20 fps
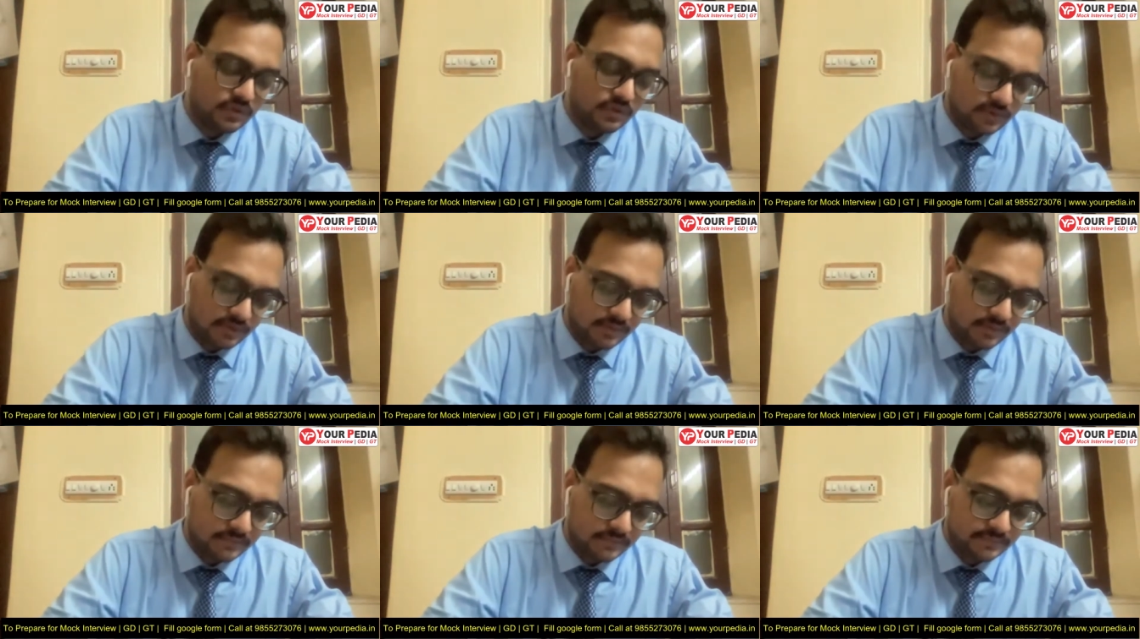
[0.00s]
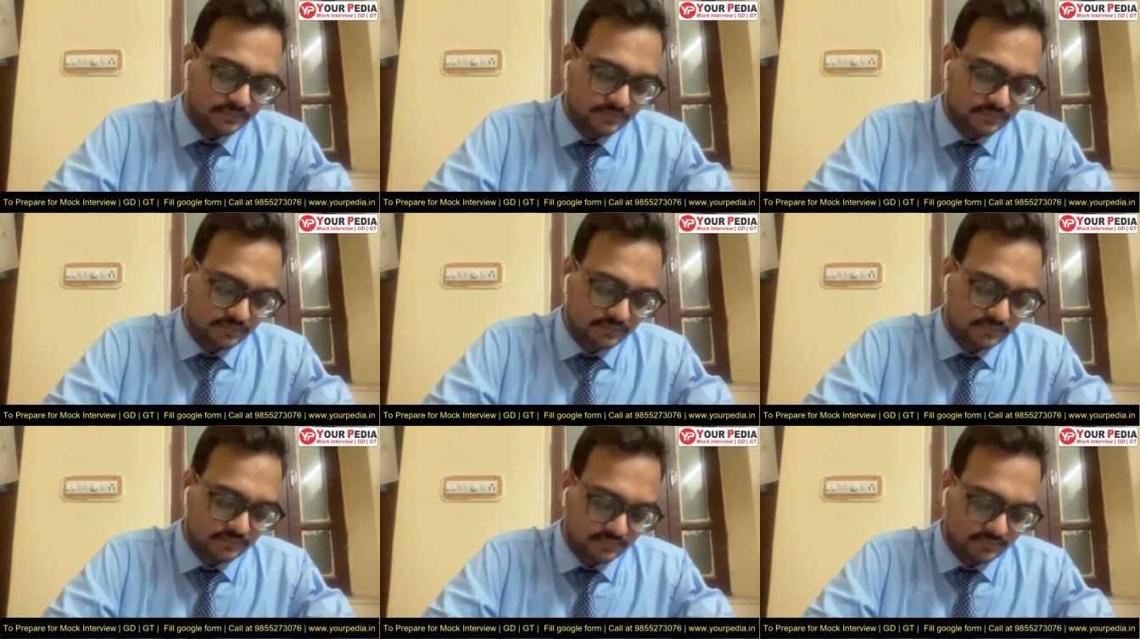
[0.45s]
at okay, some sir.
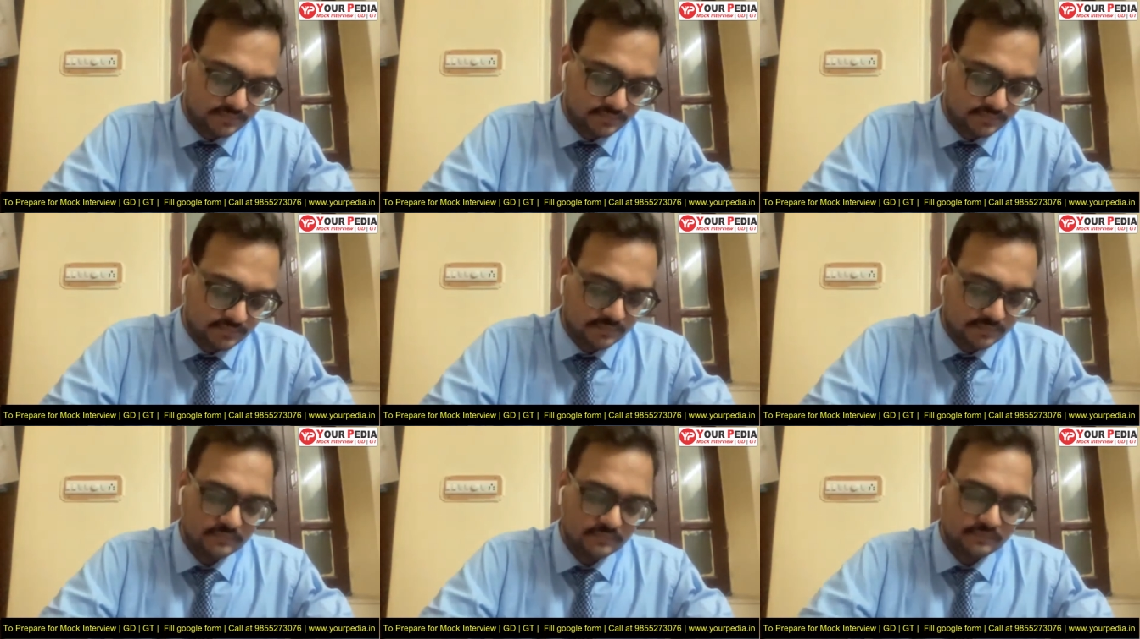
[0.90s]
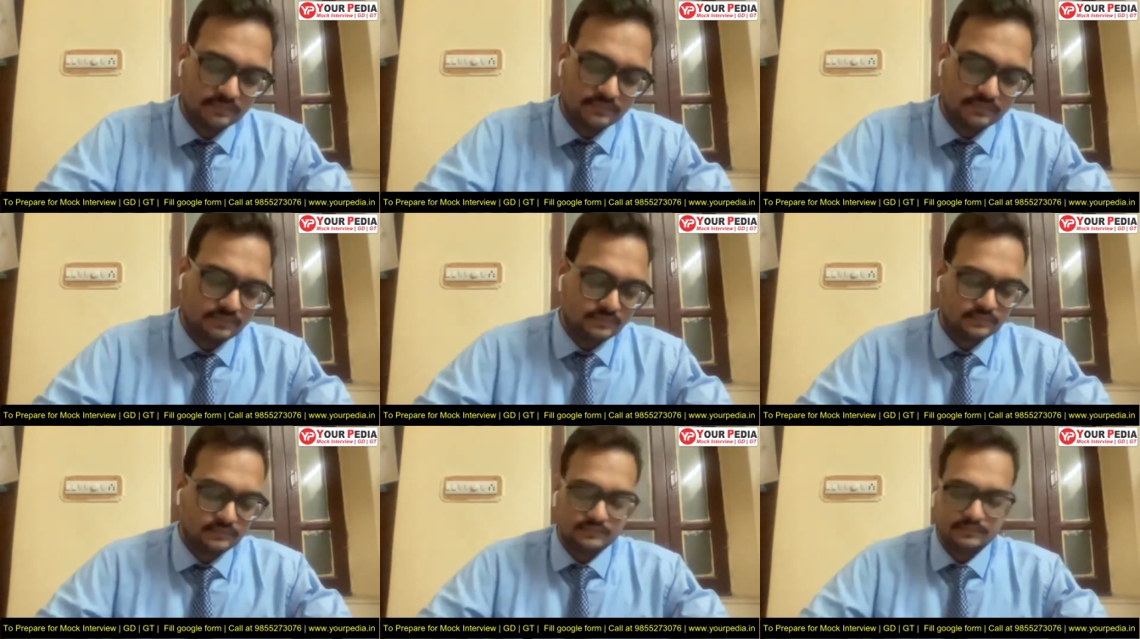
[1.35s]
frequency. After that, it
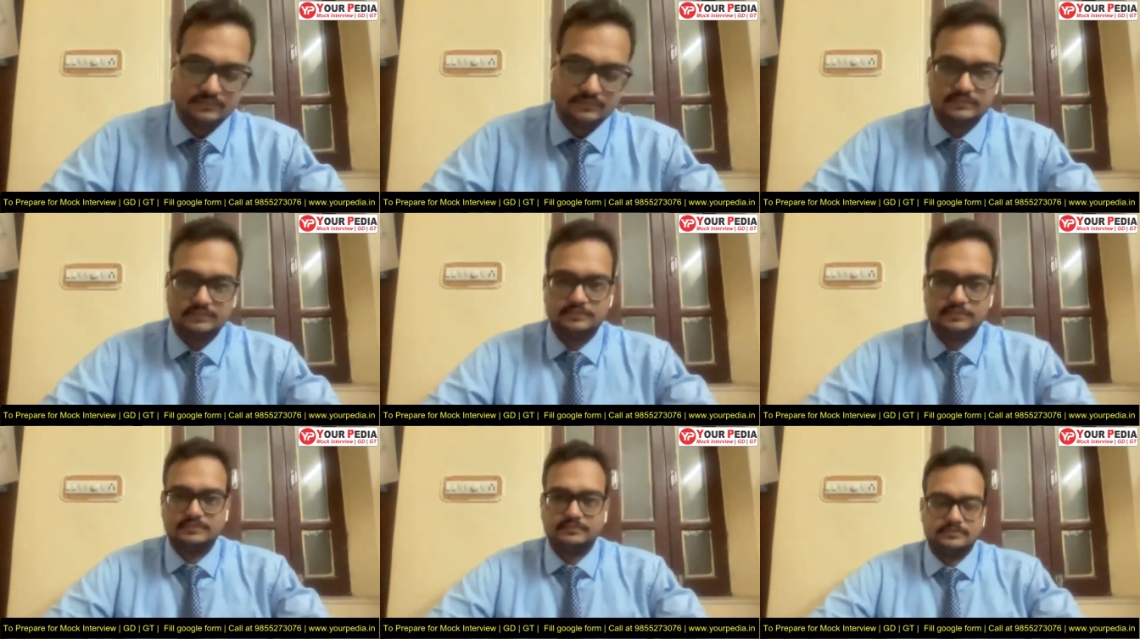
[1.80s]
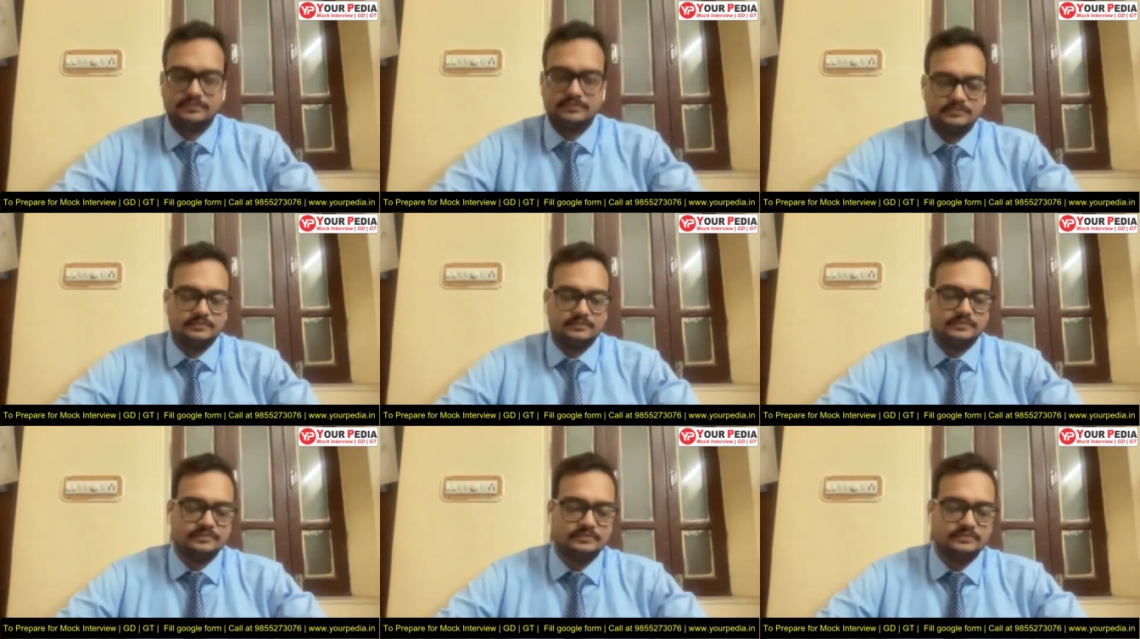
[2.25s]
changes to some
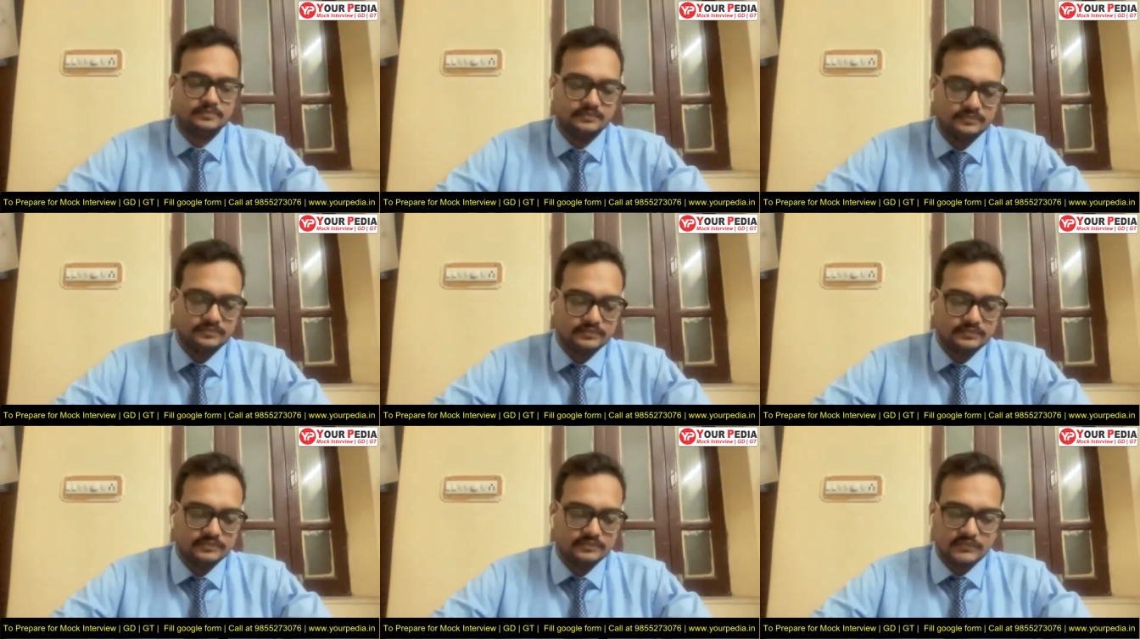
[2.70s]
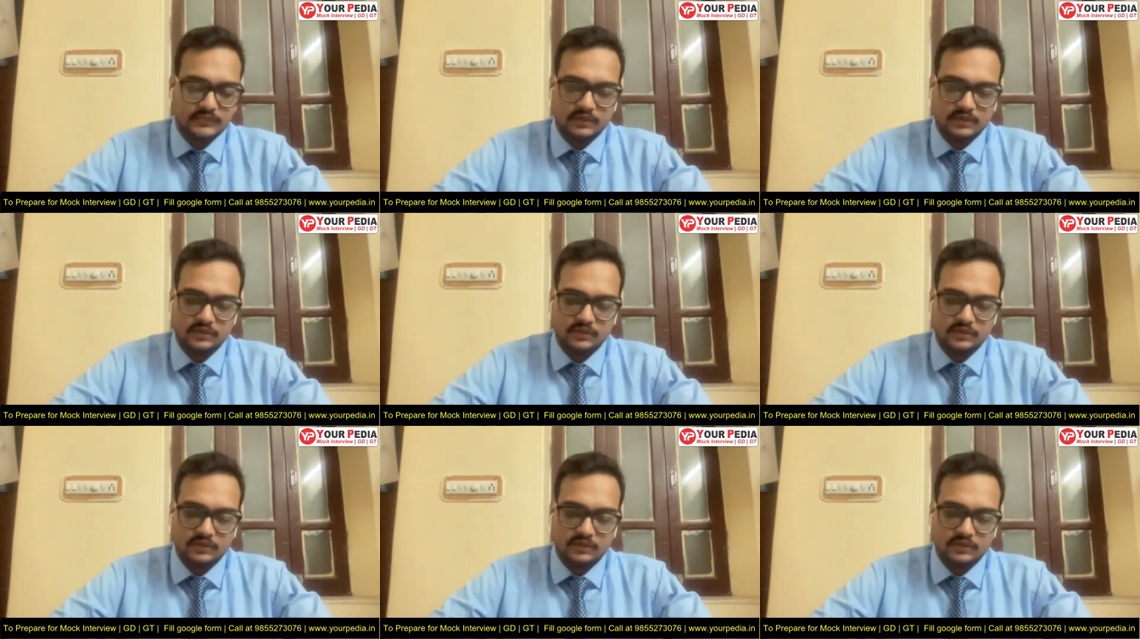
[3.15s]
different slope. Okay.